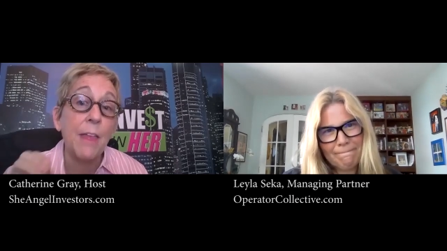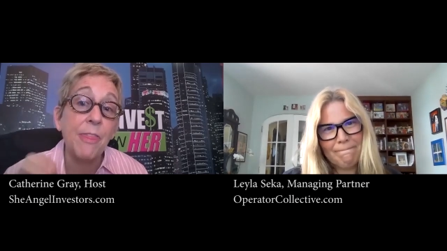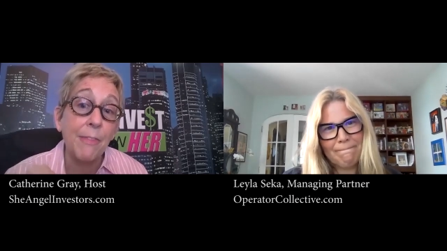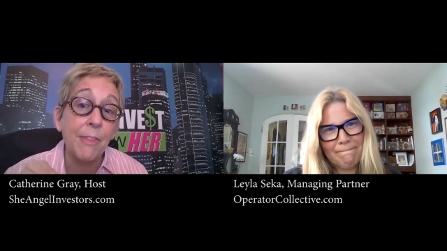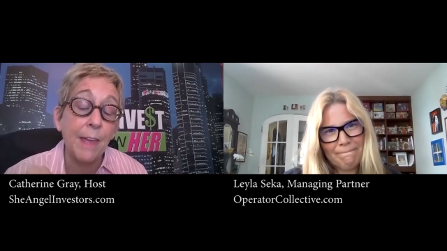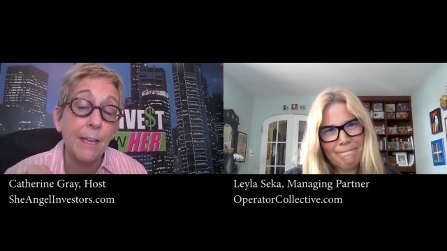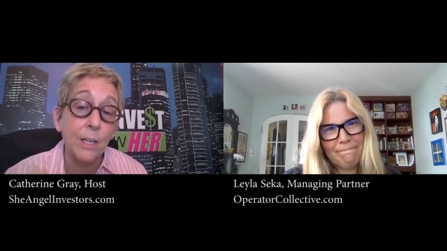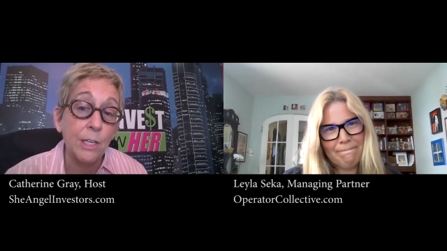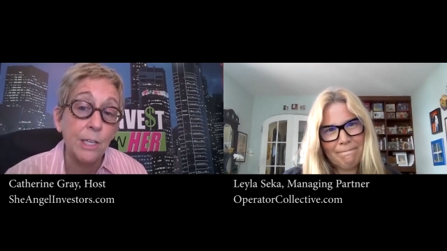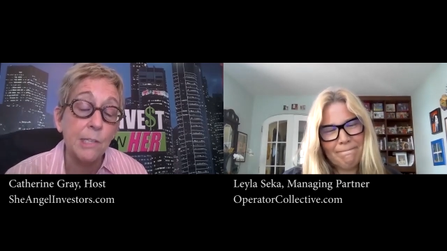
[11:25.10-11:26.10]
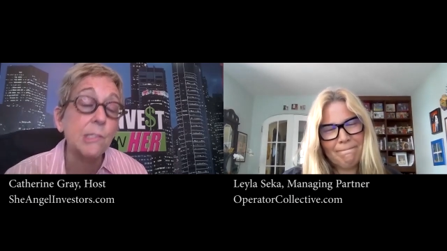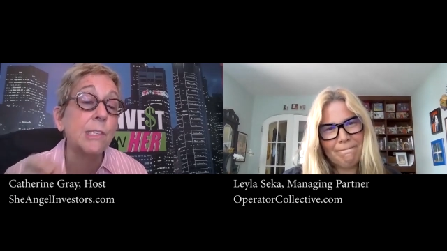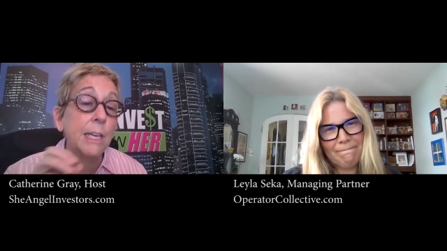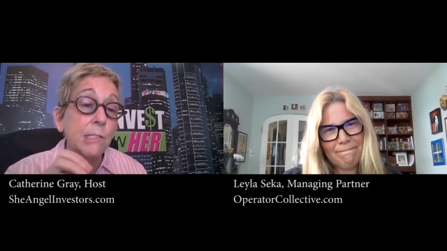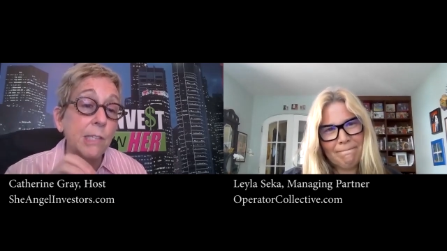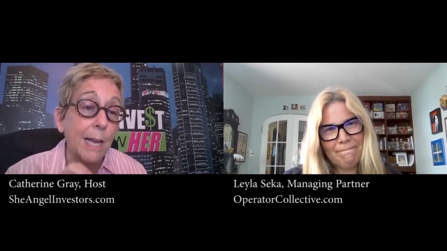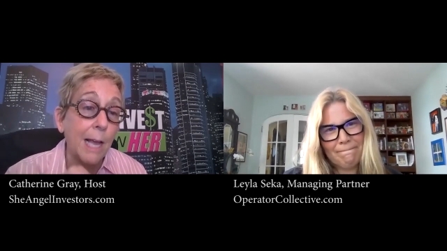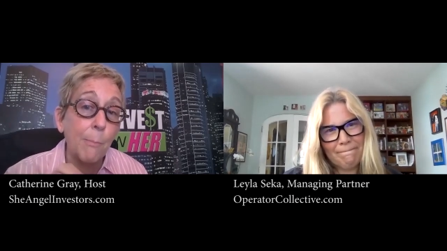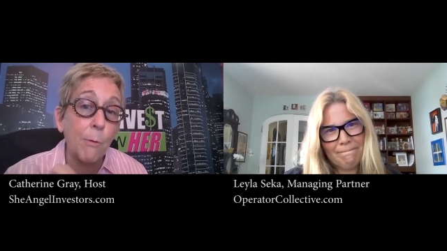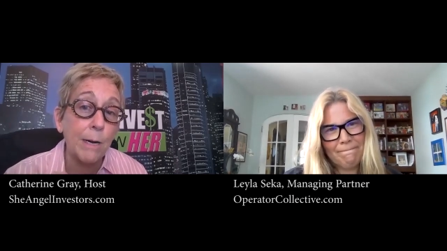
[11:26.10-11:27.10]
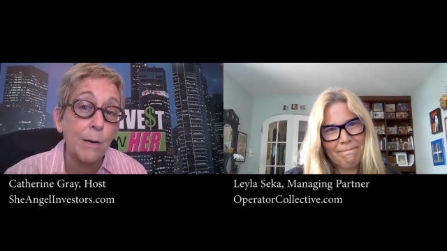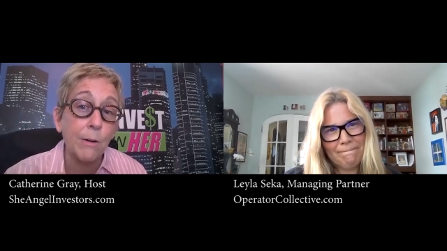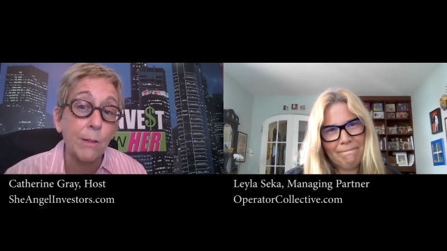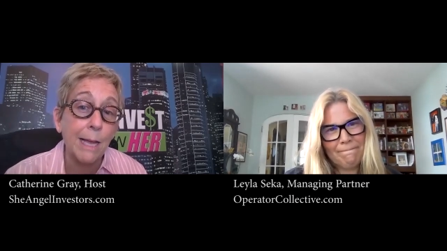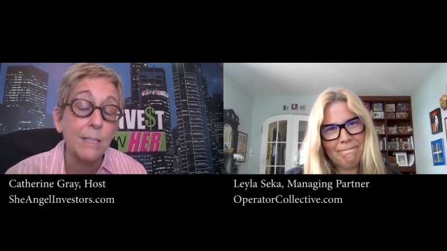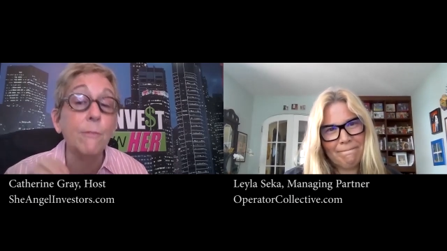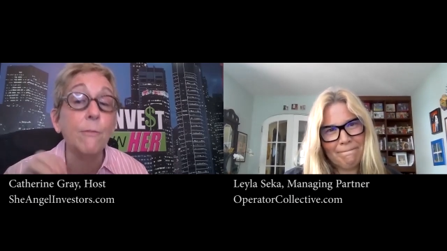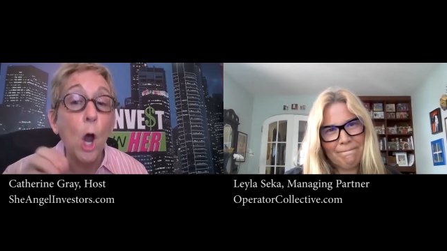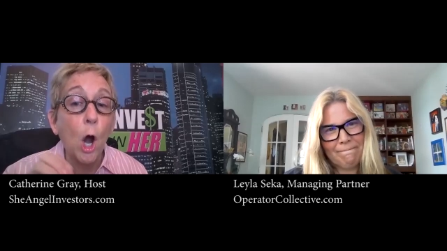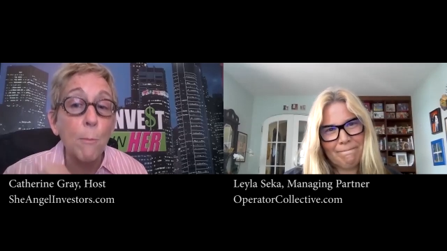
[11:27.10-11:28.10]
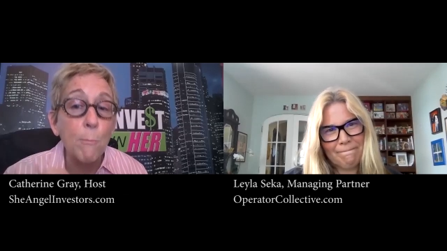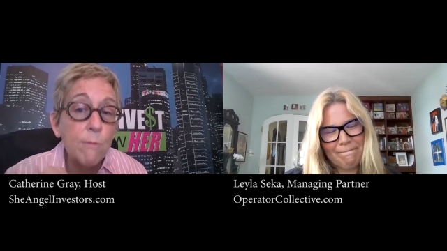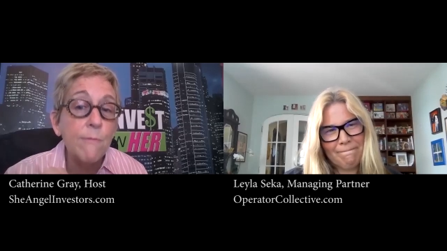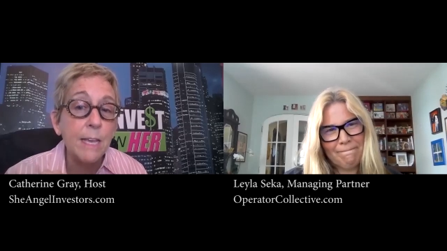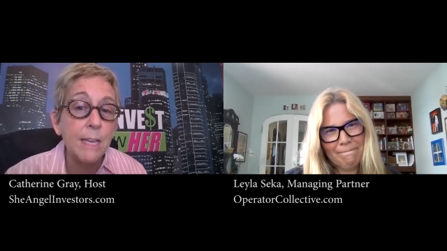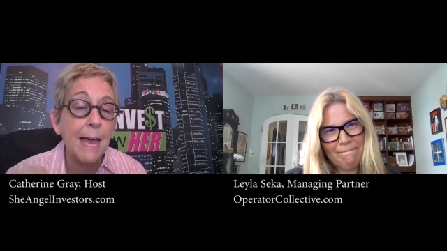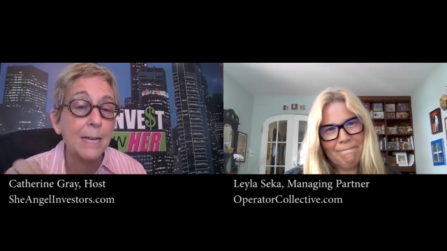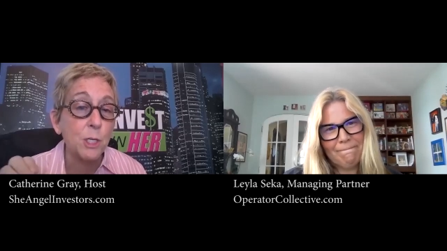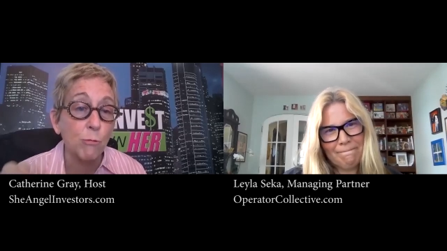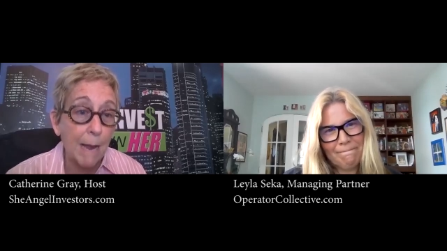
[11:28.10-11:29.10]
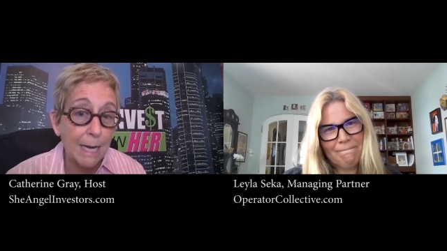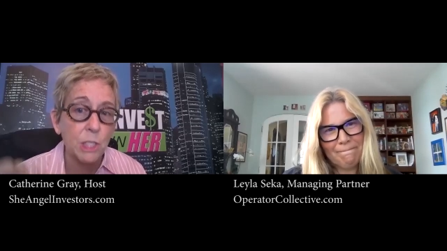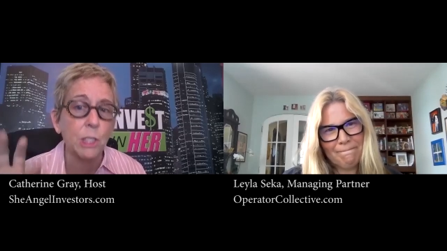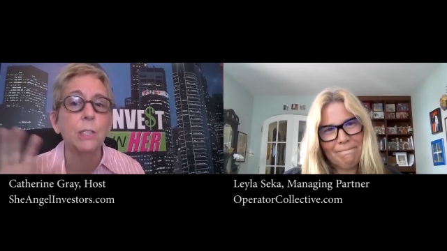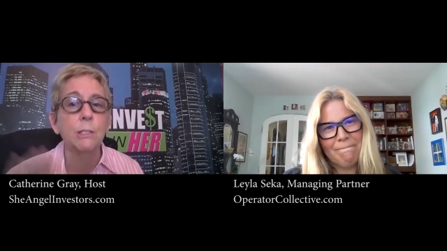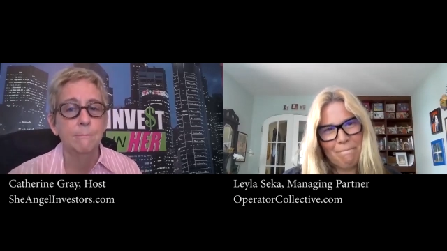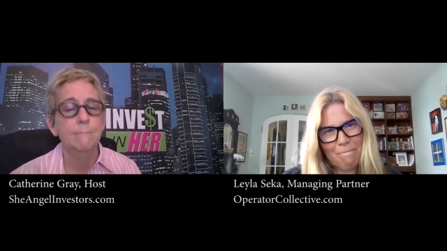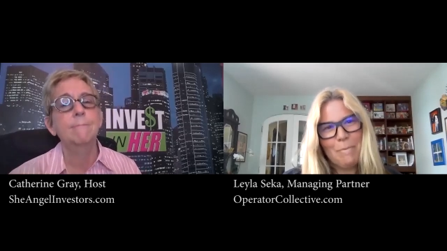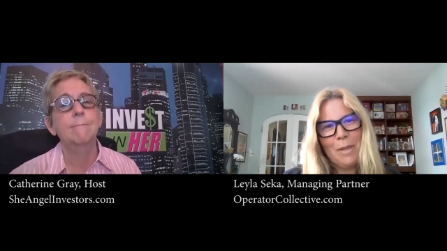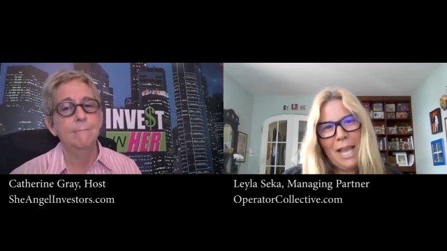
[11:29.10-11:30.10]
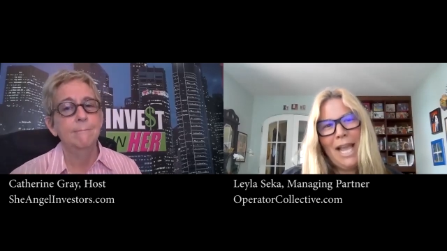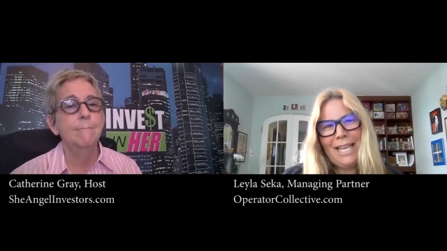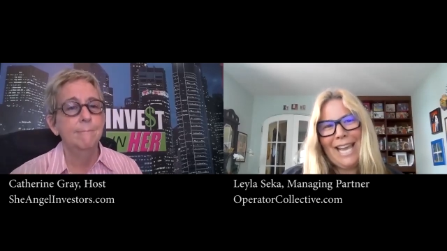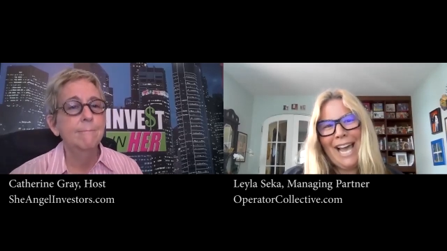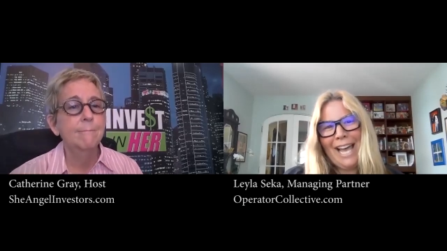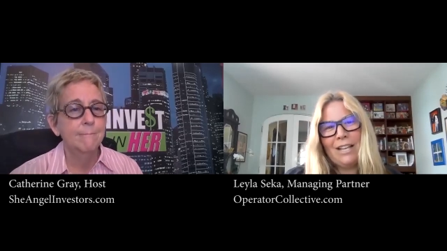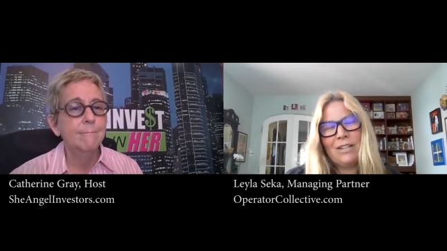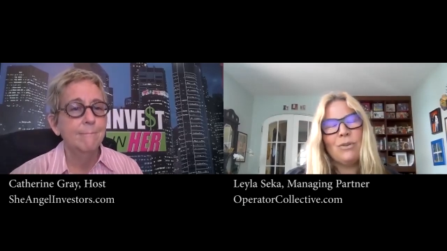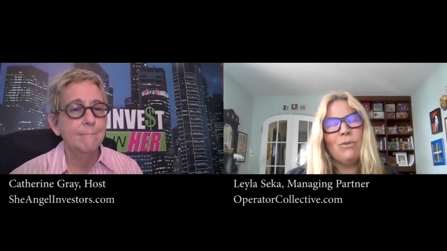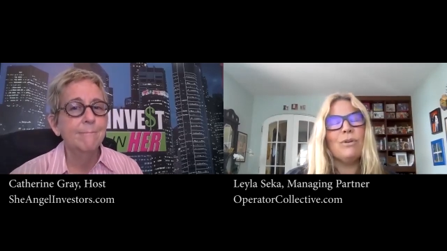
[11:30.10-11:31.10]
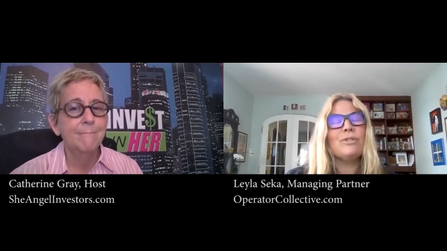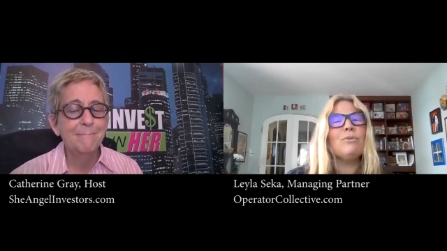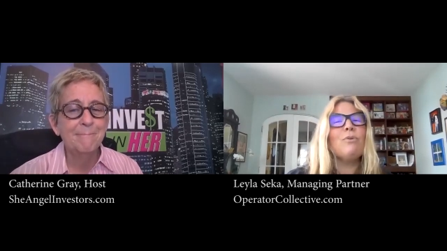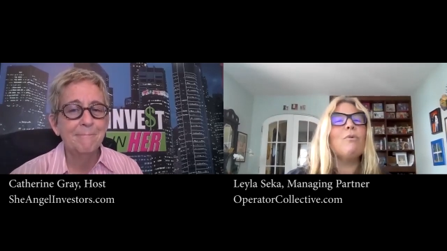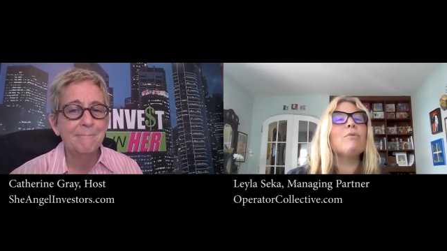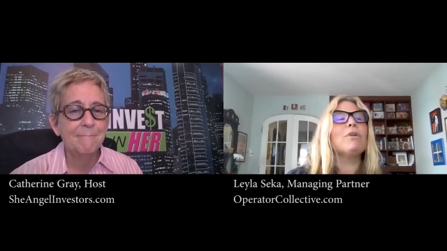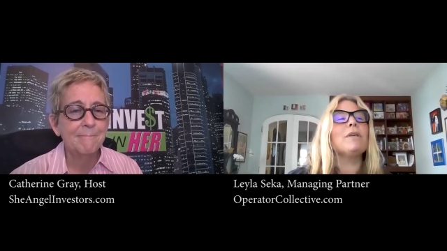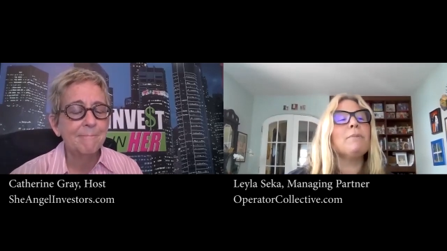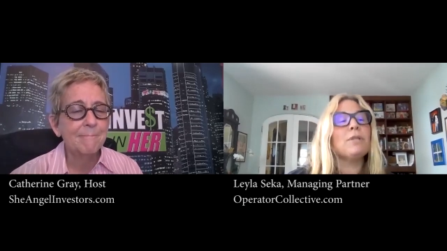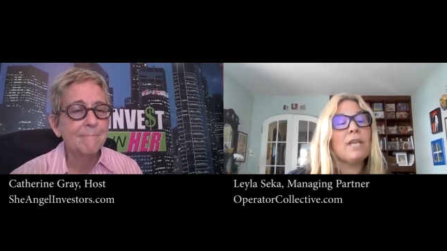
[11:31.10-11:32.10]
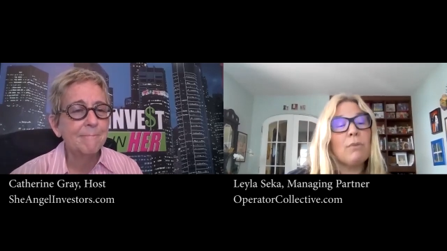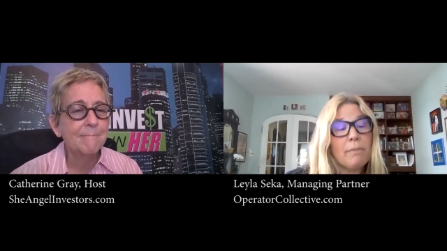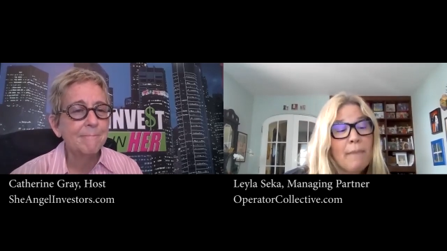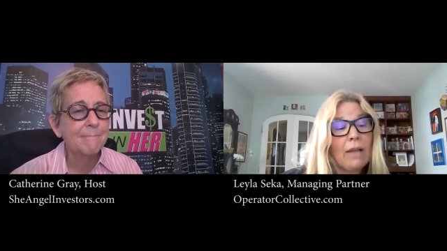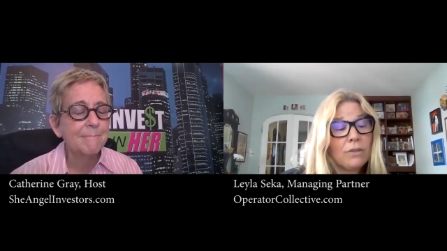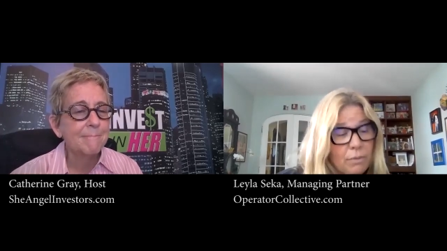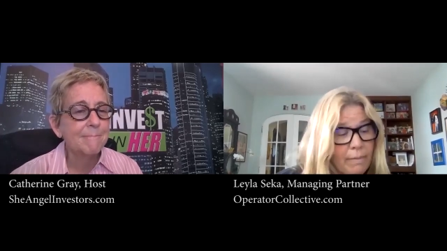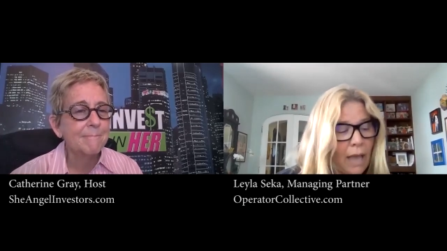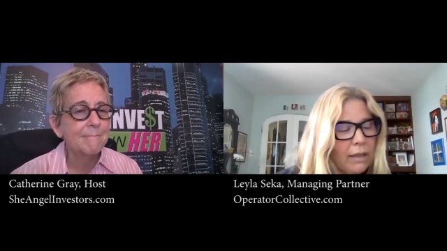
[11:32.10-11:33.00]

Speaker 1: And that, thank goodness, things like Operator Collective are moving in that direction. Yeah.
Speaker 2: So, so what we really put together with Mal- so